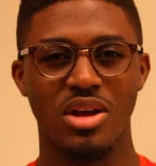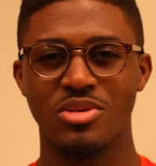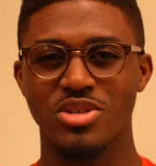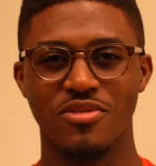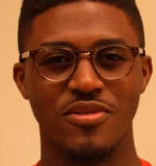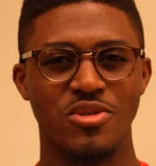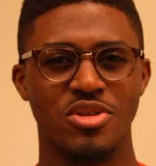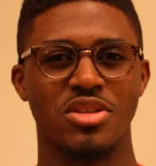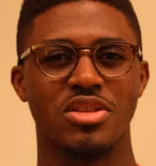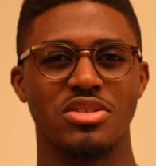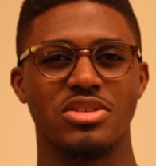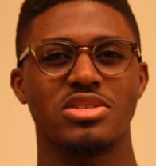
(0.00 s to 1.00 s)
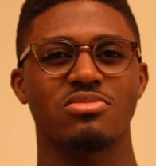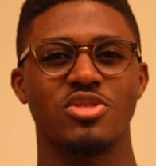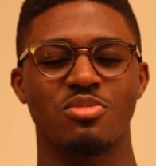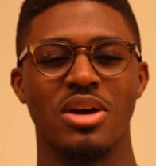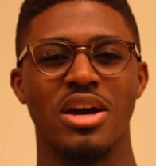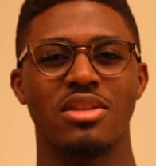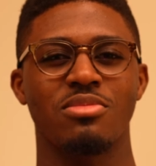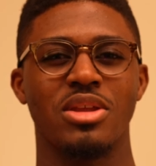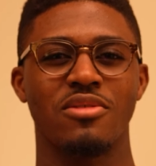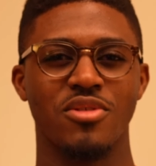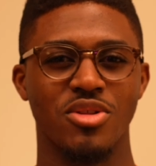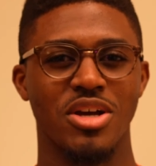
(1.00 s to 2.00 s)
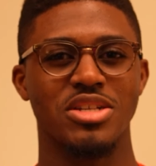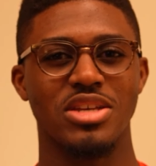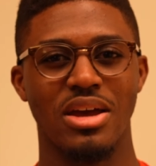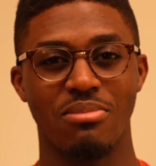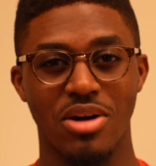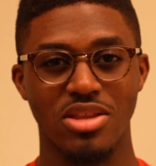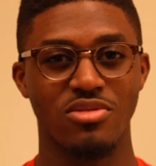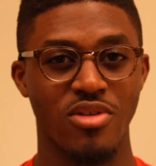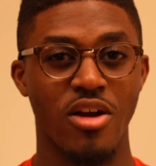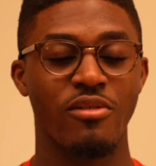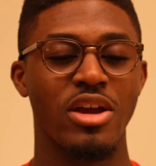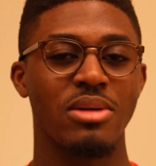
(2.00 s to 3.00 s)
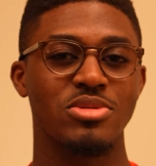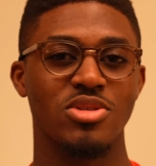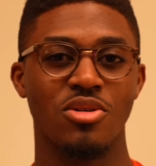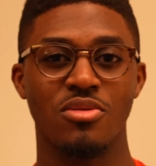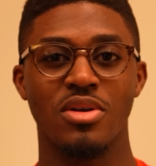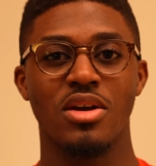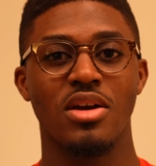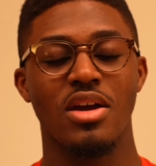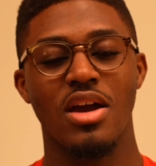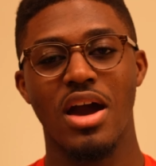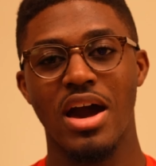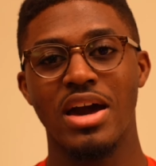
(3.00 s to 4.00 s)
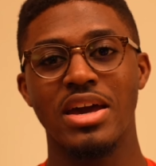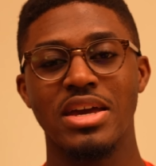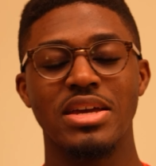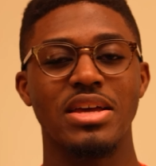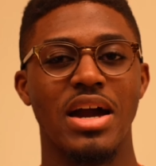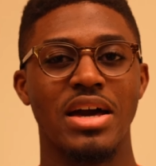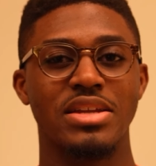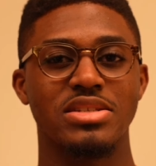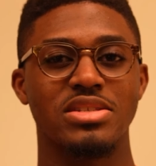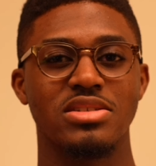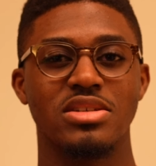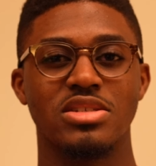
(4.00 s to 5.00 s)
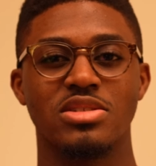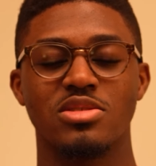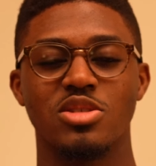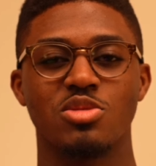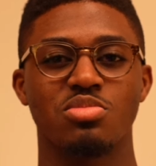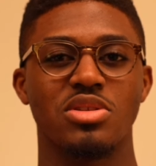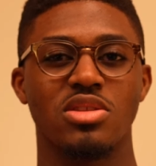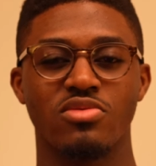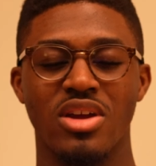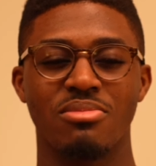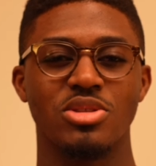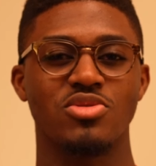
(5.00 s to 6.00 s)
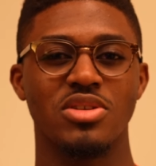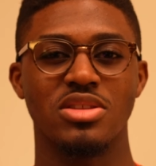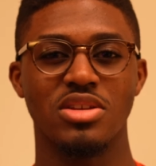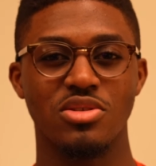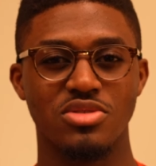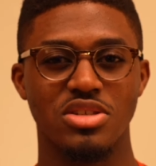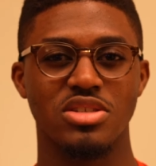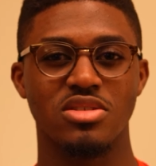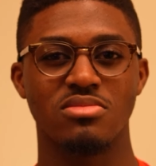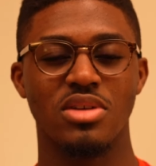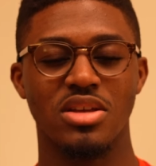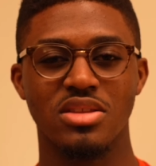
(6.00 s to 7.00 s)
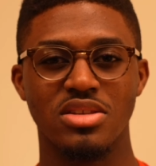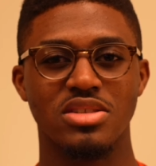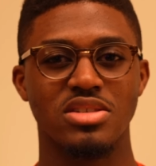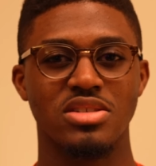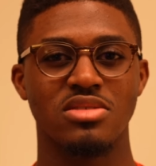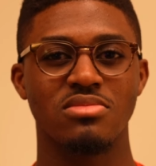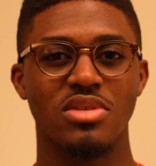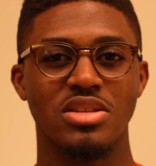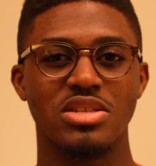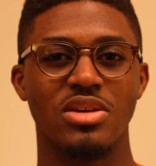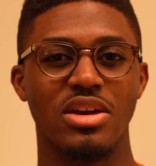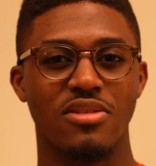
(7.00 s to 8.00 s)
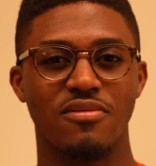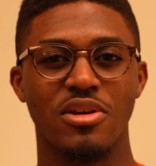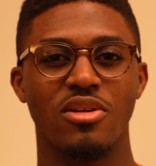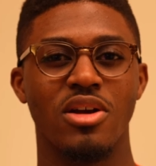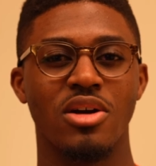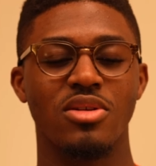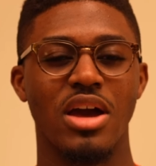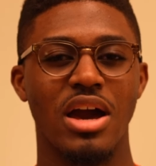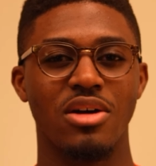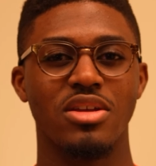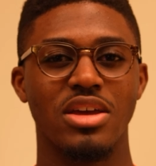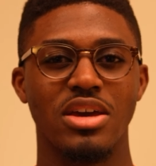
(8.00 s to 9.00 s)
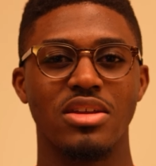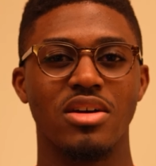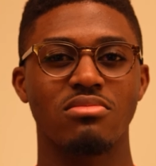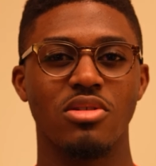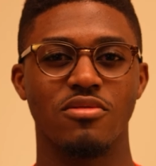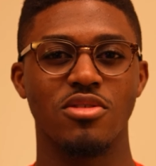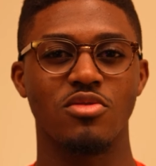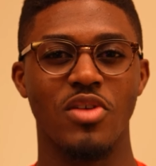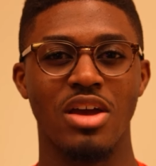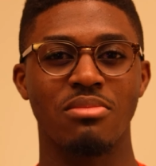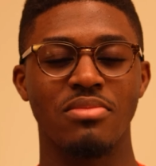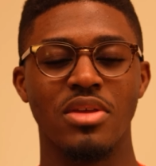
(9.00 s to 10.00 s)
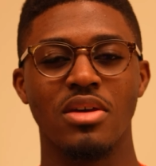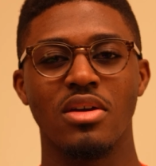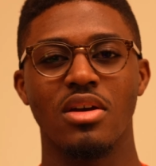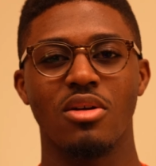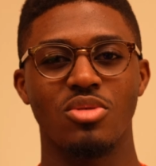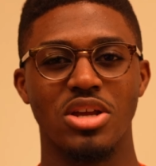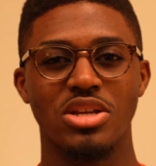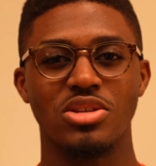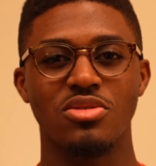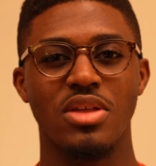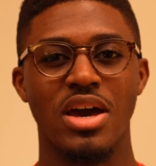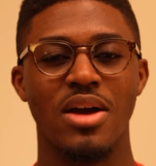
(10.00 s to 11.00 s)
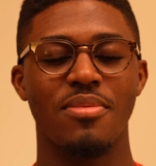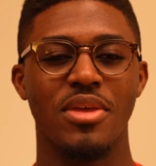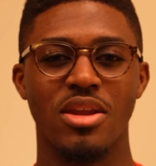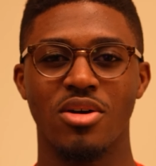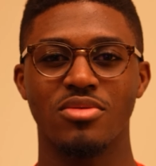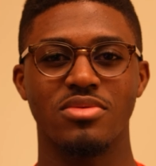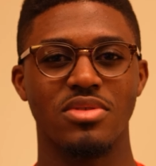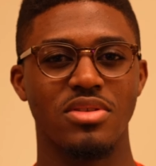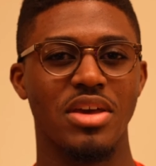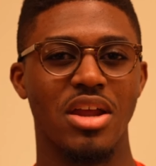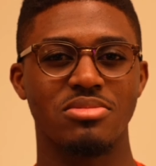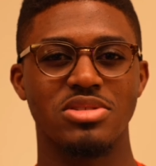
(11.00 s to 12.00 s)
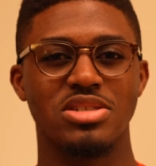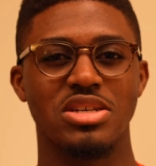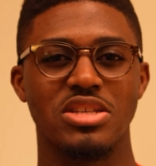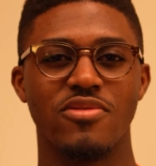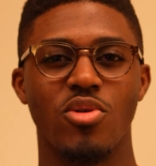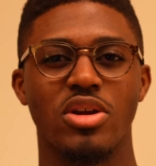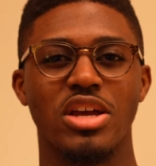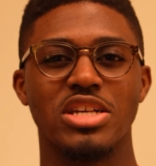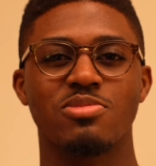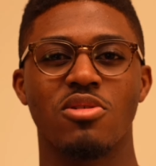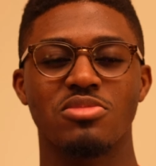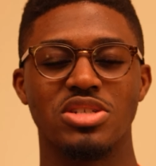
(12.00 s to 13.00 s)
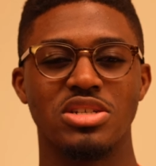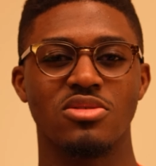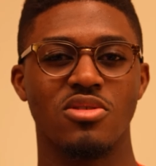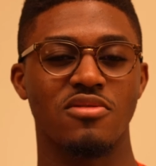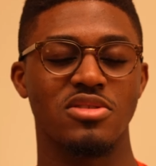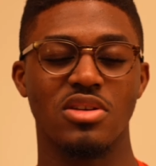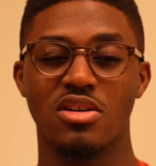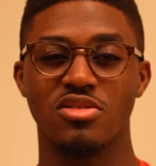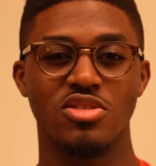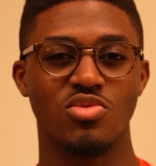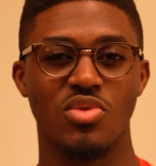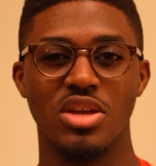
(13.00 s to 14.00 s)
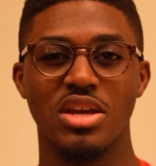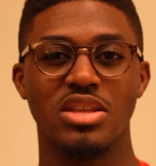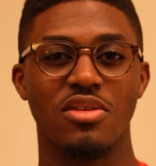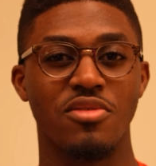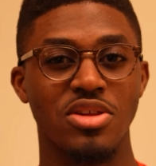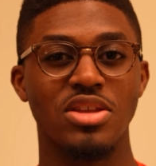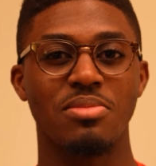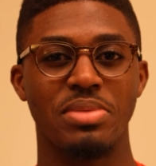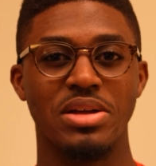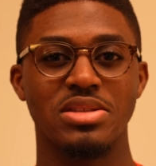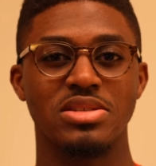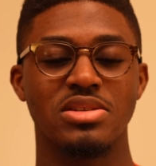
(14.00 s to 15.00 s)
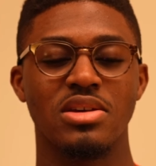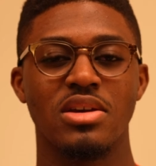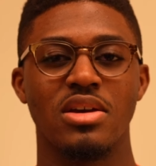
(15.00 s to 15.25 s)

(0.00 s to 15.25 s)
I was confused. I thought the system was bad, but then I realized I bought the wrong RAM. So I honestly just split the RAM between the new system and this system until I can figure out how to get unbuffered RAM. When I do that, then I'll get up to 64 gigs per machine, or even 128. It really depends.